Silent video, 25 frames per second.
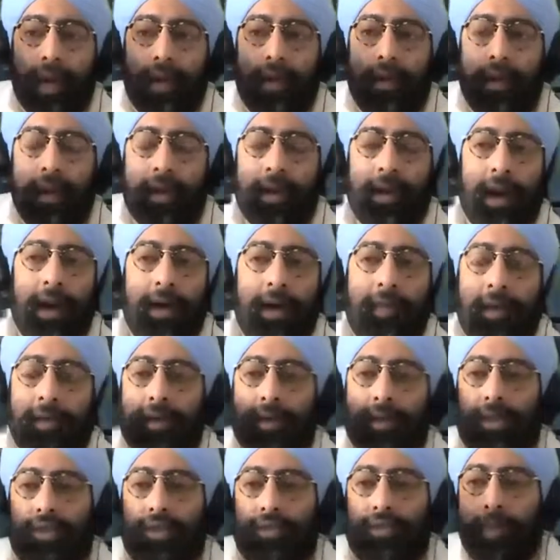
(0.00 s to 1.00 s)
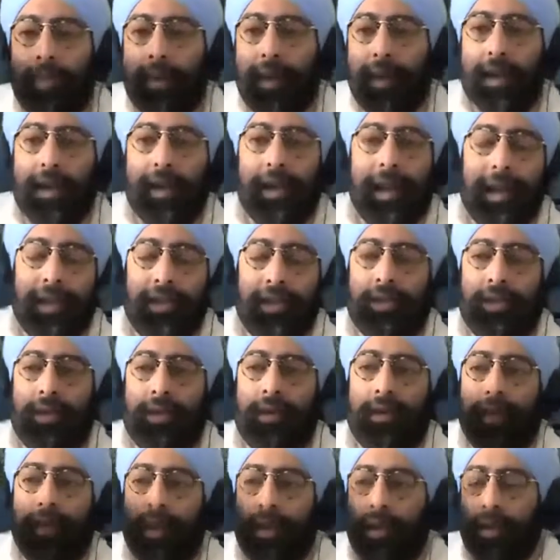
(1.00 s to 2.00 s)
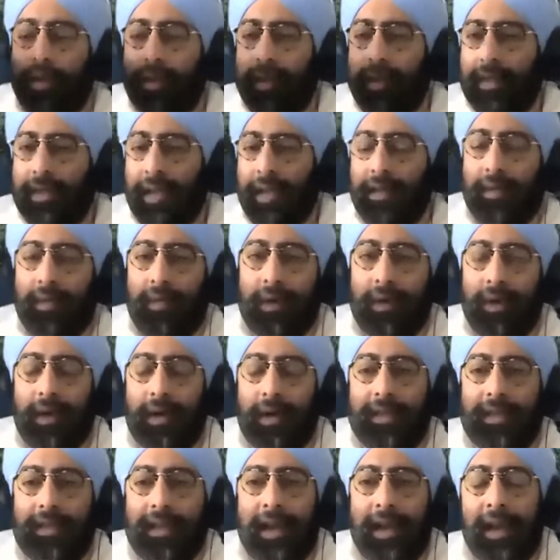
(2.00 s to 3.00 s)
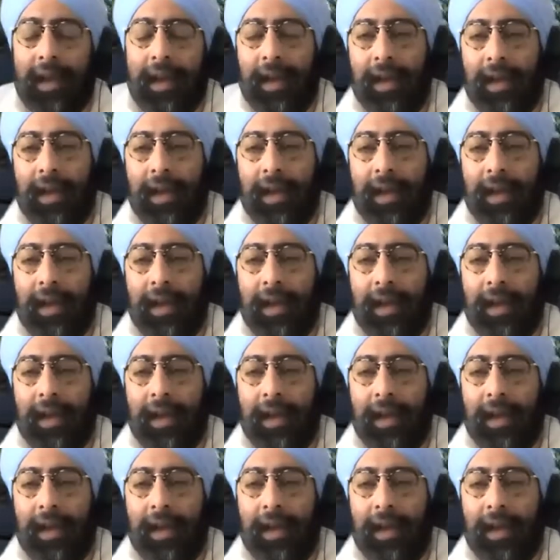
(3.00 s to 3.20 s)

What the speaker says: you know, you talk about distributed ledger and all these other words,